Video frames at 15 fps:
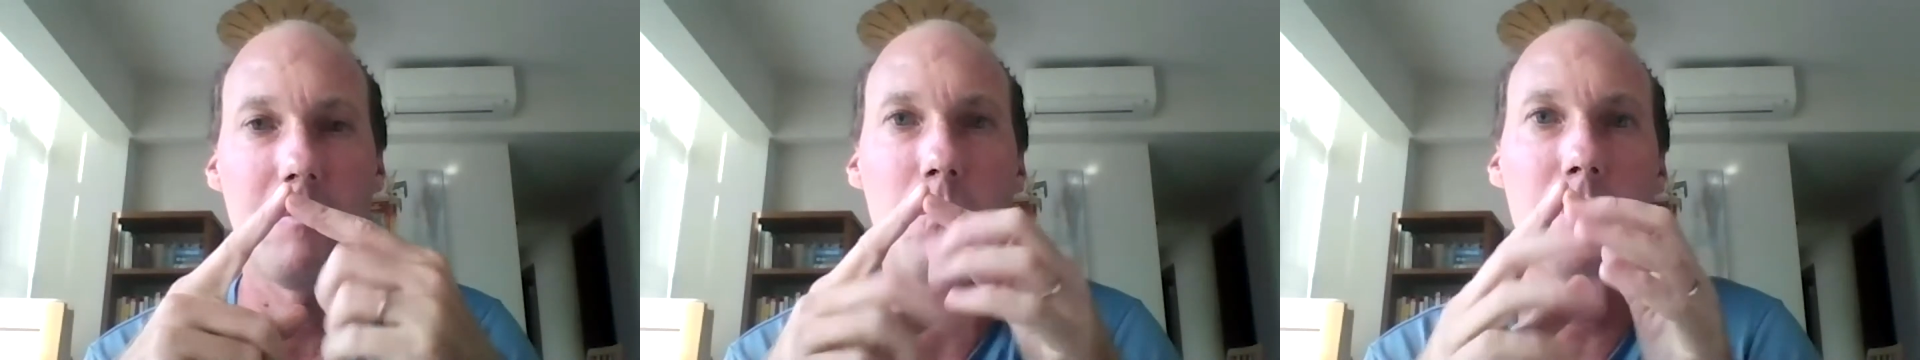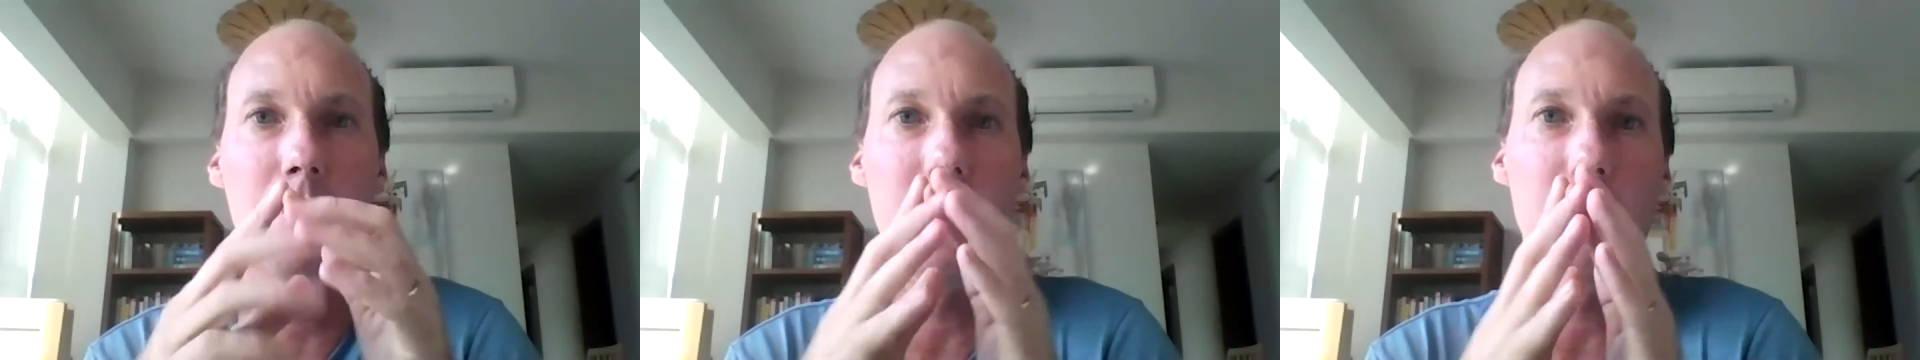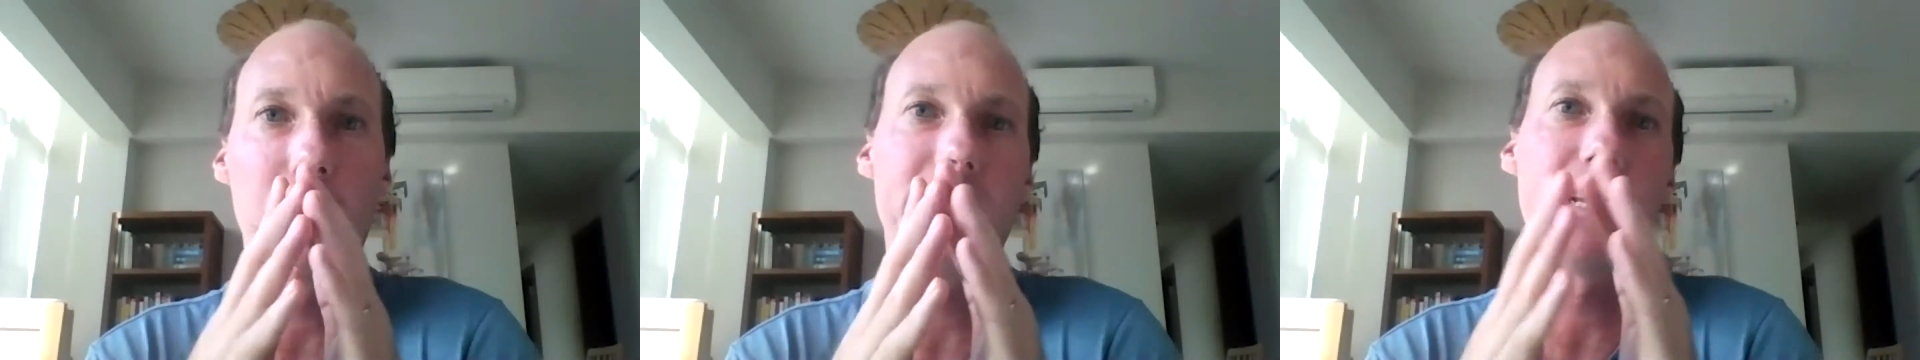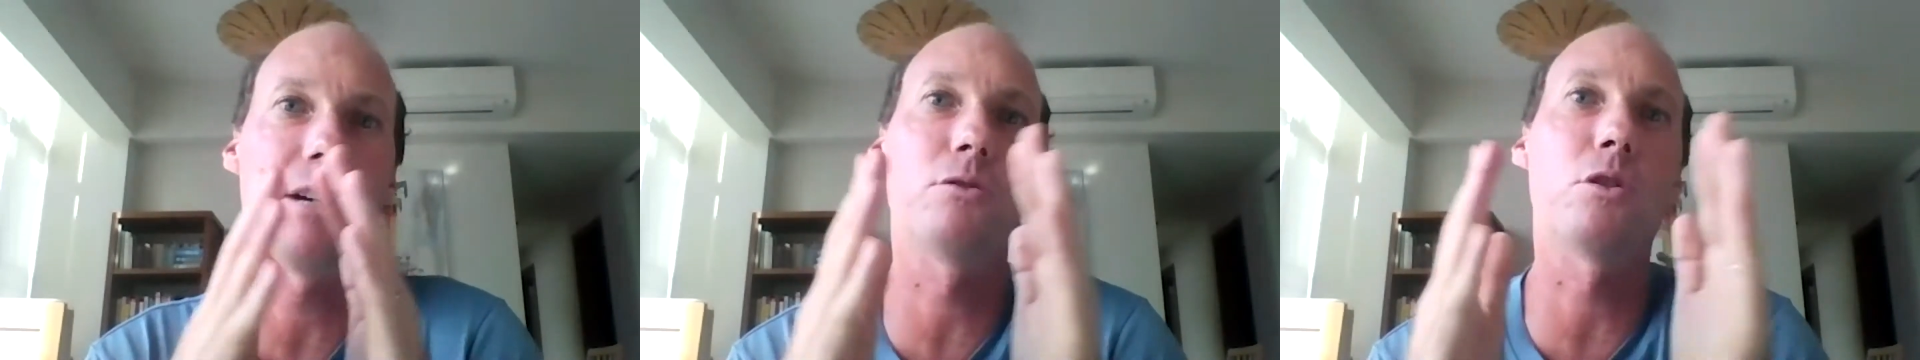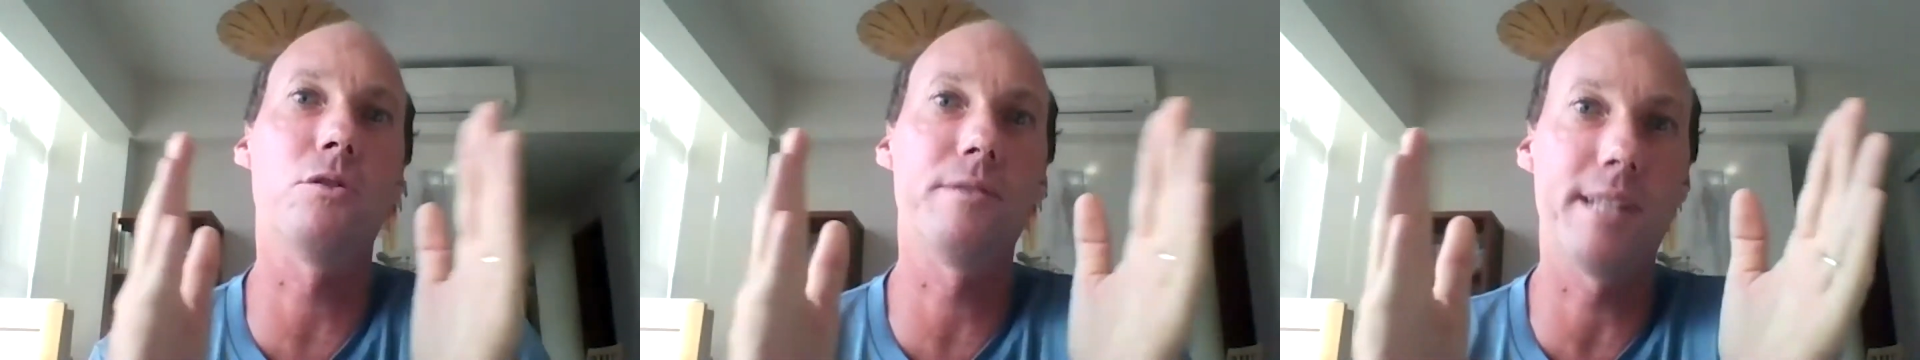but
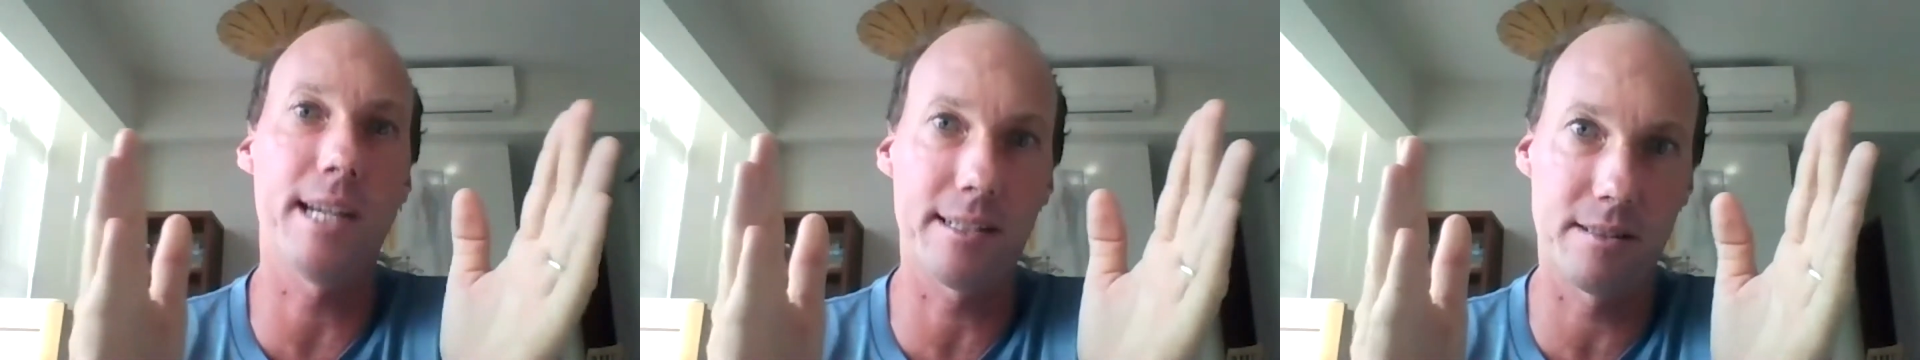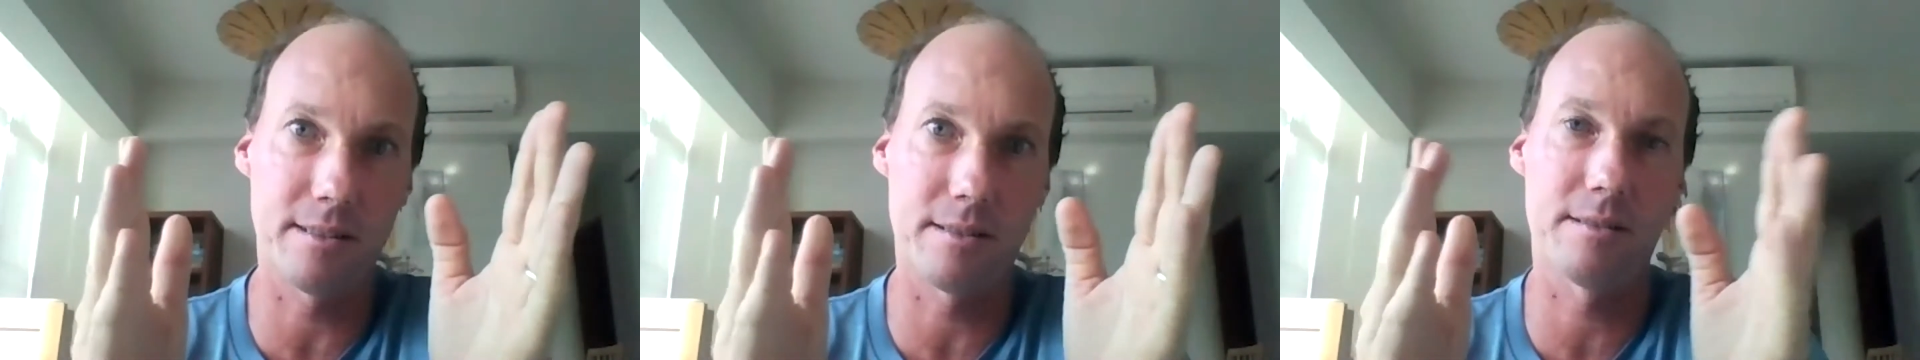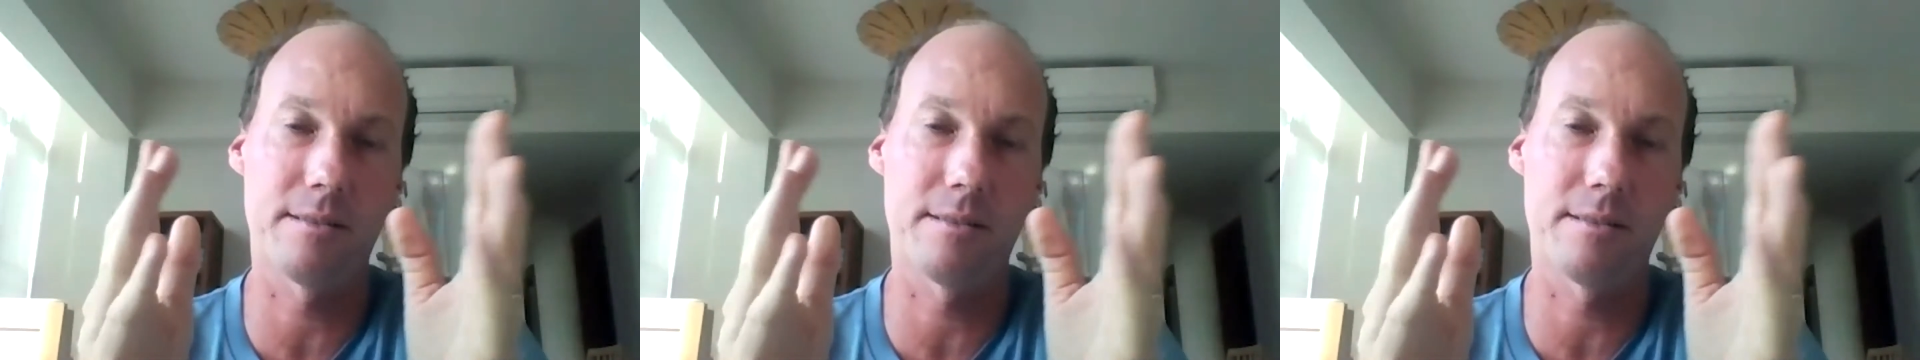without contact,